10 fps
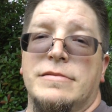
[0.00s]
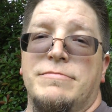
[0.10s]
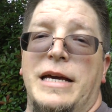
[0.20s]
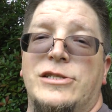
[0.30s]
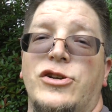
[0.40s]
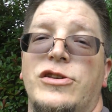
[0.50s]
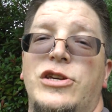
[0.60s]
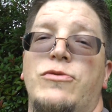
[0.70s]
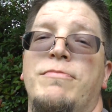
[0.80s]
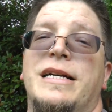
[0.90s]
make sure
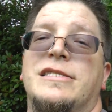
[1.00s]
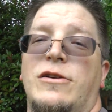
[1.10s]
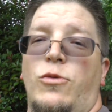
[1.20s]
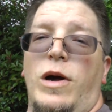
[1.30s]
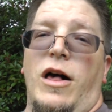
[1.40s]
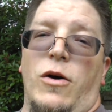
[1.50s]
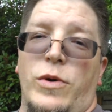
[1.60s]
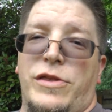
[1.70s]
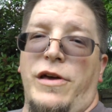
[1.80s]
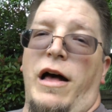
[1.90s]
that you mix it well
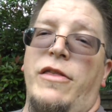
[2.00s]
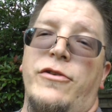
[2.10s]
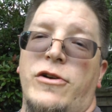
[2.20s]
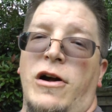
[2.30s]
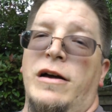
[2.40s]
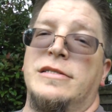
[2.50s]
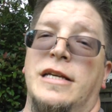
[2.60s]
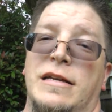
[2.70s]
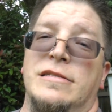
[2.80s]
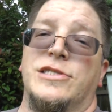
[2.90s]
with other
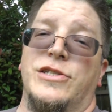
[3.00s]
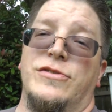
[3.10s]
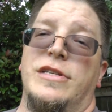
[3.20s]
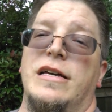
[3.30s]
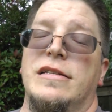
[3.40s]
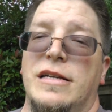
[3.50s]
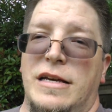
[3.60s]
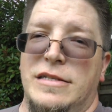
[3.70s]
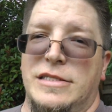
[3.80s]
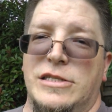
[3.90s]
content so that
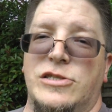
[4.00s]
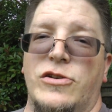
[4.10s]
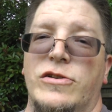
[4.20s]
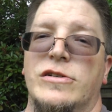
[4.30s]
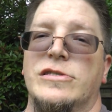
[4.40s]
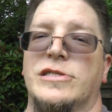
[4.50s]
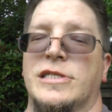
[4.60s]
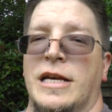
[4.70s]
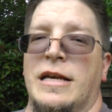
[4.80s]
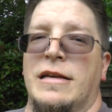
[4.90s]
it deters